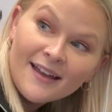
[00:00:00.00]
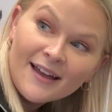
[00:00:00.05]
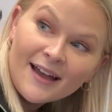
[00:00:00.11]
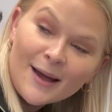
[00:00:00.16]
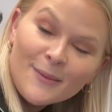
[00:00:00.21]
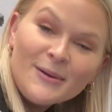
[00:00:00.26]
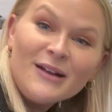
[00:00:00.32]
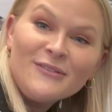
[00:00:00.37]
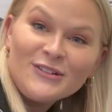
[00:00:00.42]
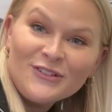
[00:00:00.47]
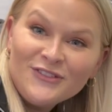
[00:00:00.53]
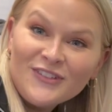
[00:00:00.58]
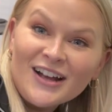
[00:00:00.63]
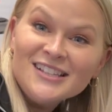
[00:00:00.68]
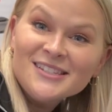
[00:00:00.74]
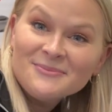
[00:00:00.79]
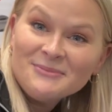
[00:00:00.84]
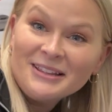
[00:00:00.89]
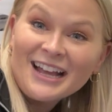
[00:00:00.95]
I'm gonna have to
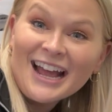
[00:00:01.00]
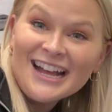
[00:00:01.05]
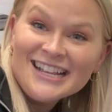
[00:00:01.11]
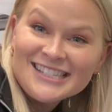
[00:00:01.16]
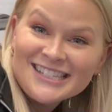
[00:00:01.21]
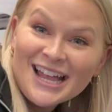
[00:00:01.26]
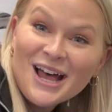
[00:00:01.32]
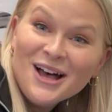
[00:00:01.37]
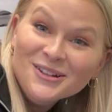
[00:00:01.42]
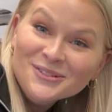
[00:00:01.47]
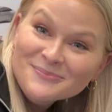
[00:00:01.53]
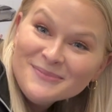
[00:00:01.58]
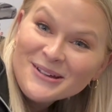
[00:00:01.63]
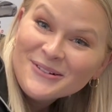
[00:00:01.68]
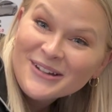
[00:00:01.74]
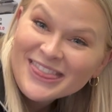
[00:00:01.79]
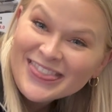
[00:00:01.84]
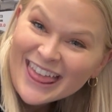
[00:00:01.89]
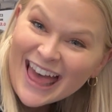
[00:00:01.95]
find some of the guys to help me
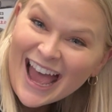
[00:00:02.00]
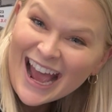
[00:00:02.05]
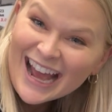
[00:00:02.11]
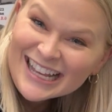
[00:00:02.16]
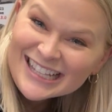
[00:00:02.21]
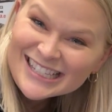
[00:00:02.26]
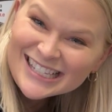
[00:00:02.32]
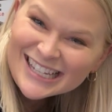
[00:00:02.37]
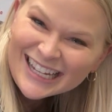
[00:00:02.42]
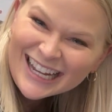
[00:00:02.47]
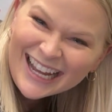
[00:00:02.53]
with that.